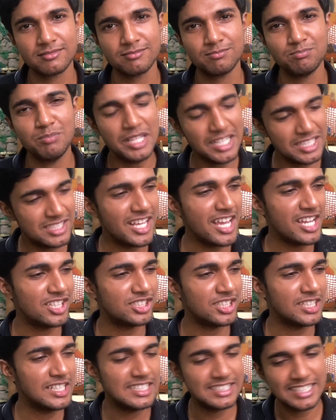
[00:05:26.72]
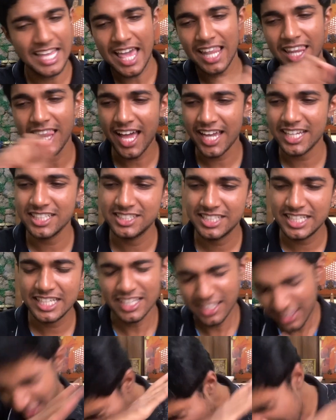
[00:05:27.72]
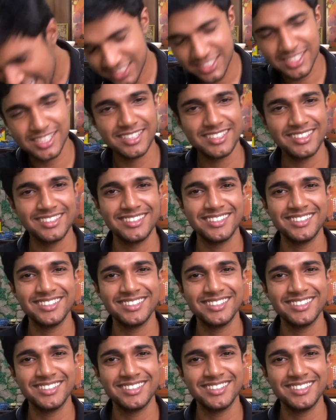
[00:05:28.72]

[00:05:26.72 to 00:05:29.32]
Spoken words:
Meditation is lit.